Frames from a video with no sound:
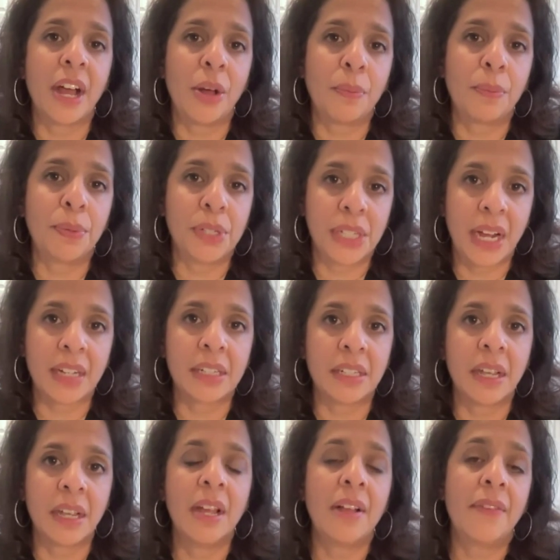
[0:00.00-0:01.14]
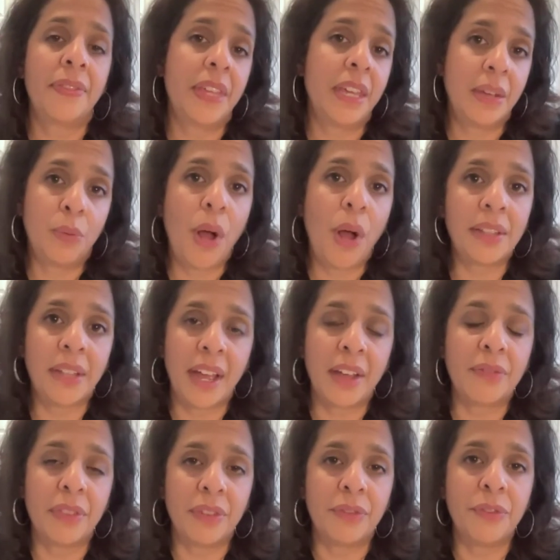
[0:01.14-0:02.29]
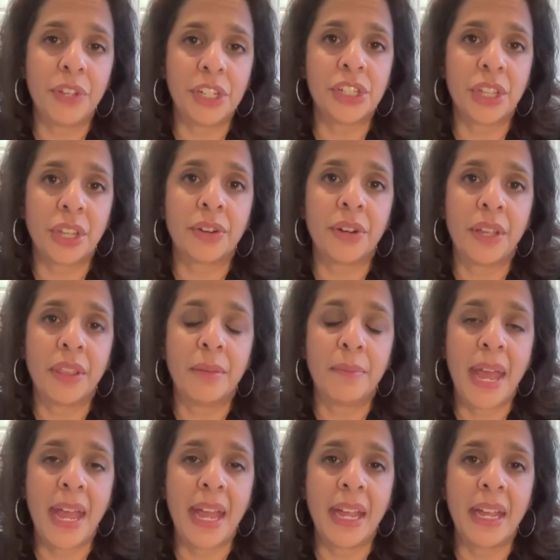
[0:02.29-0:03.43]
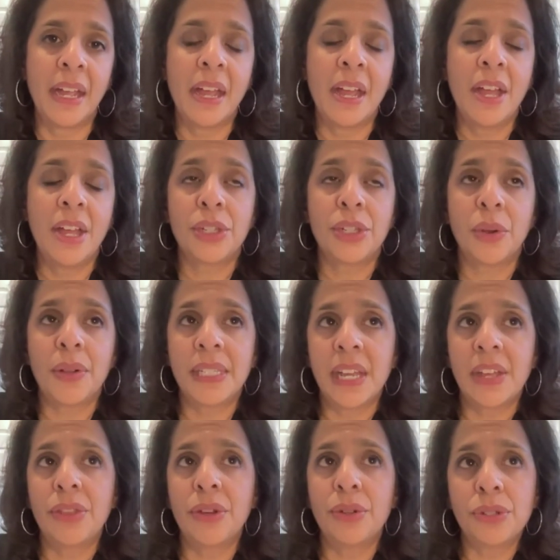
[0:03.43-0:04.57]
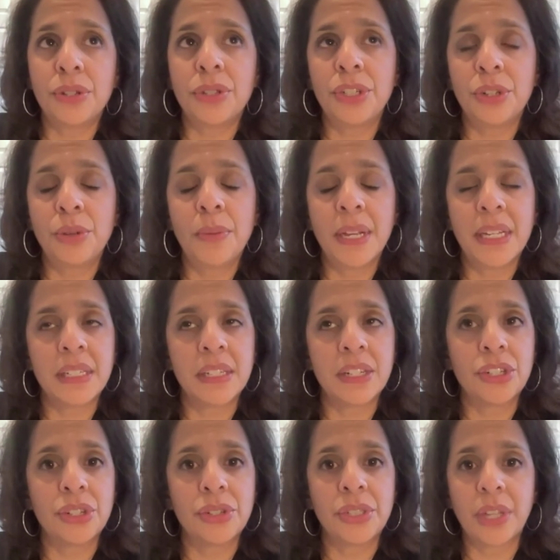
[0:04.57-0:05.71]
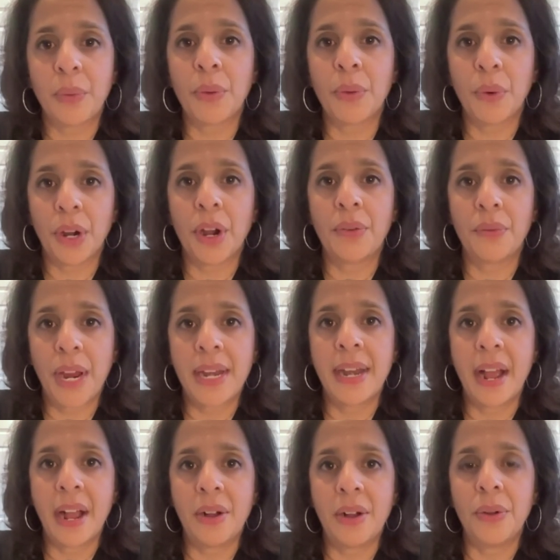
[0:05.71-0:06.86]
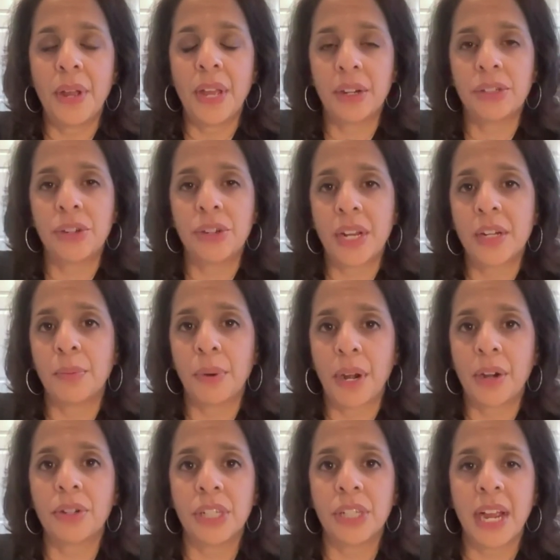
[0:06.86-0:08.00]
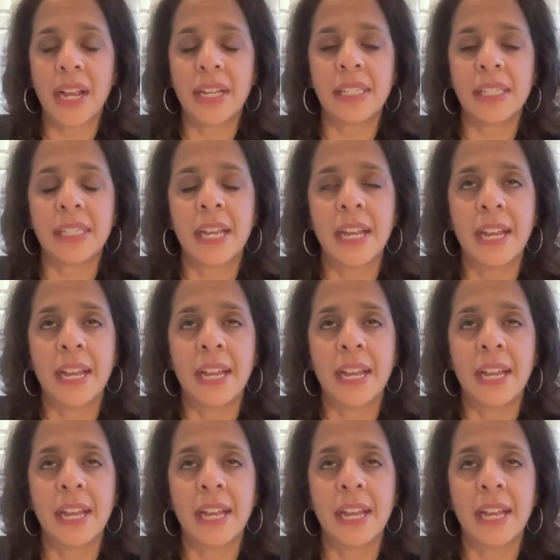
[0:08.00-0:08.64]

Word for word: help protect the wildlife and the fish that are in the bay. So I'd say those are the two biggest issues that we work on right now and are trying to prioritize.